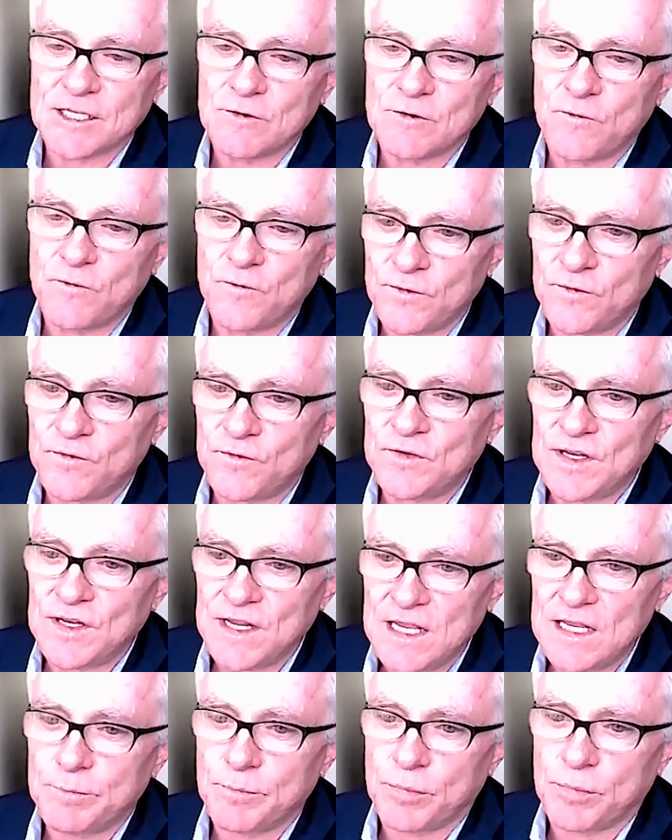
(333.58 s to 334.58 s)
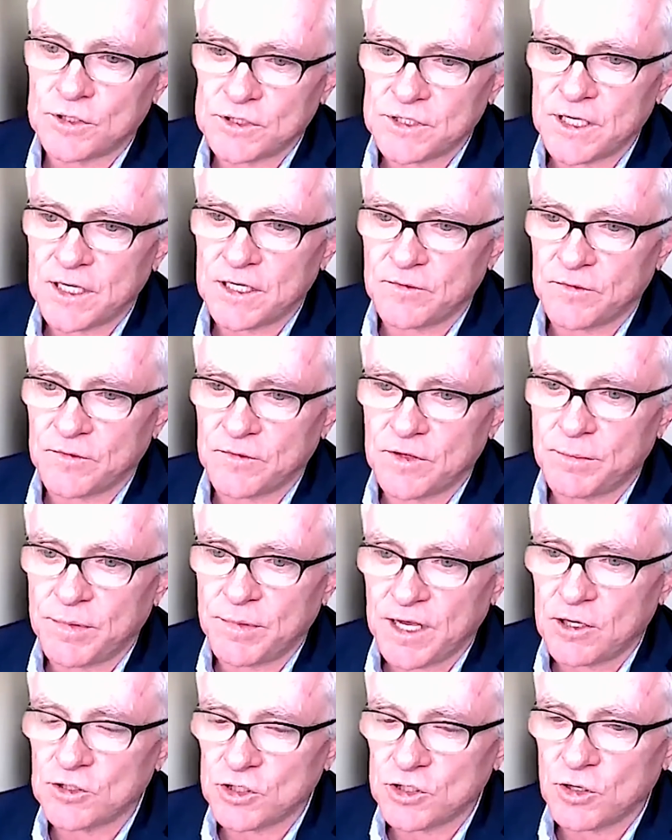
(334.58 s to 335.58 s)
than fifteen percent of
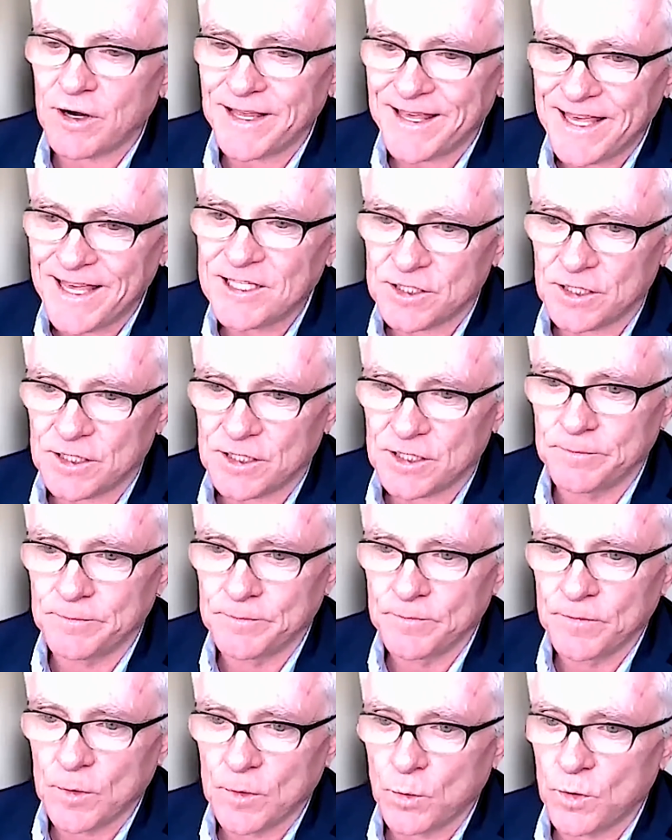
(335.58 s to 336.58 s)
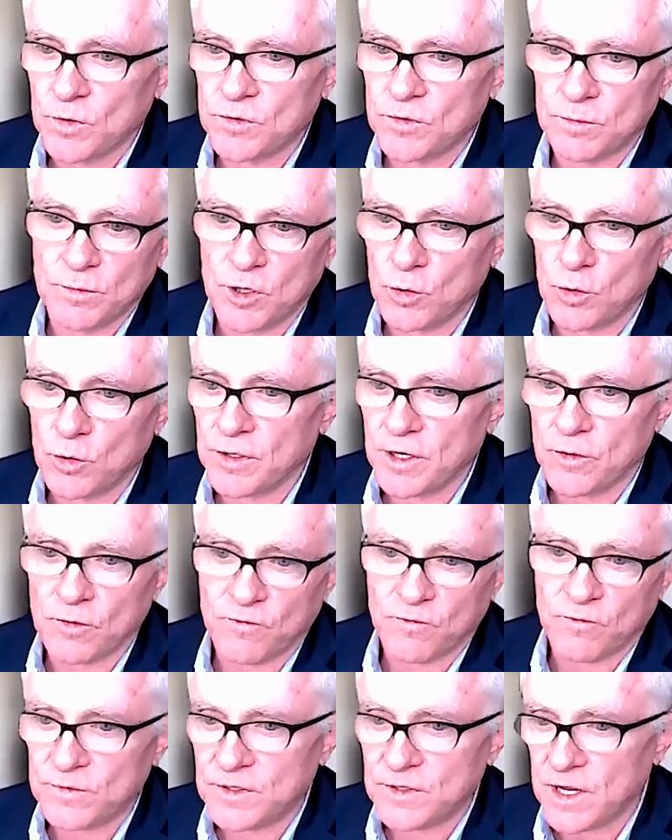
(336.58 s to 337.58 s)
Quebecers are against it, with, you know, another
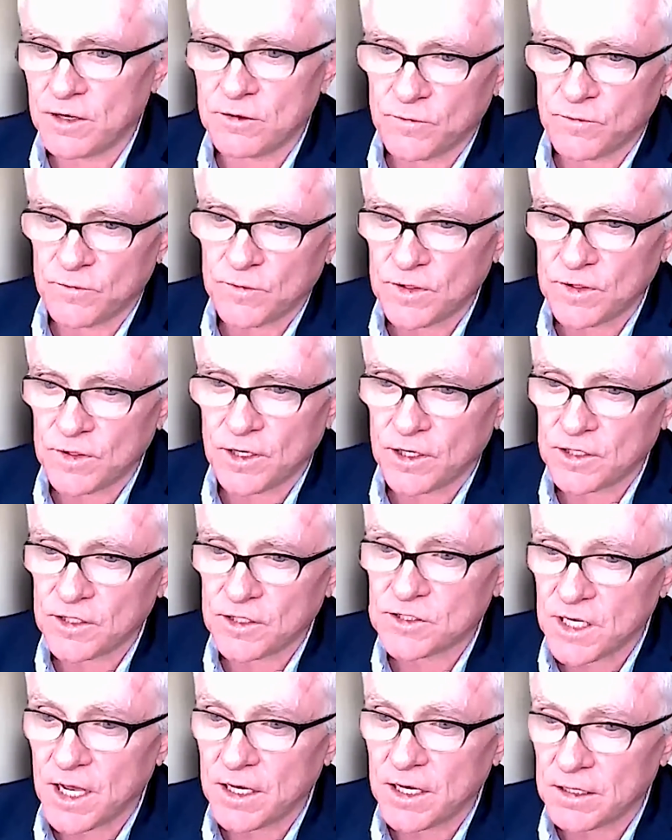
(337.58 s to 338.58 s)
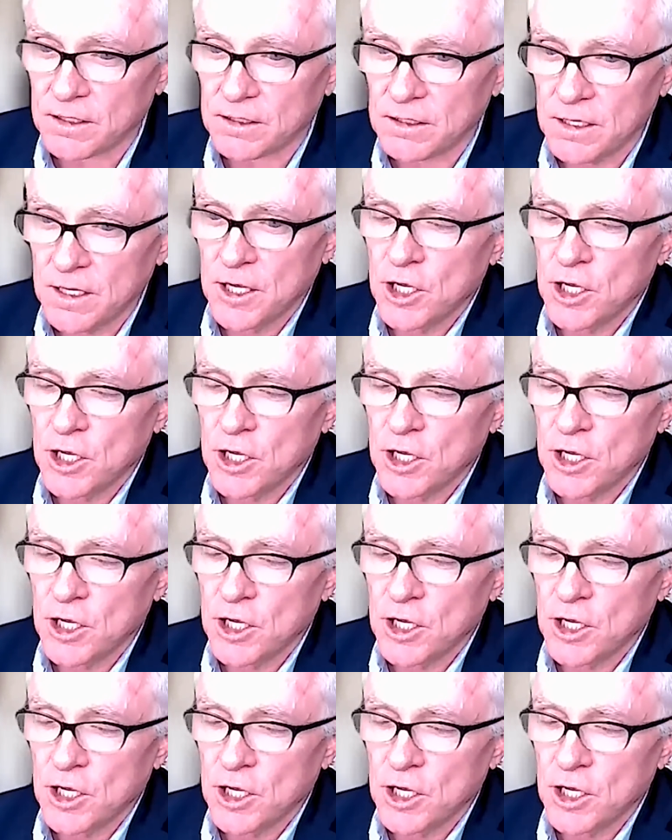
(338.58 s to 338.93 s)
ten to fifteen undecided.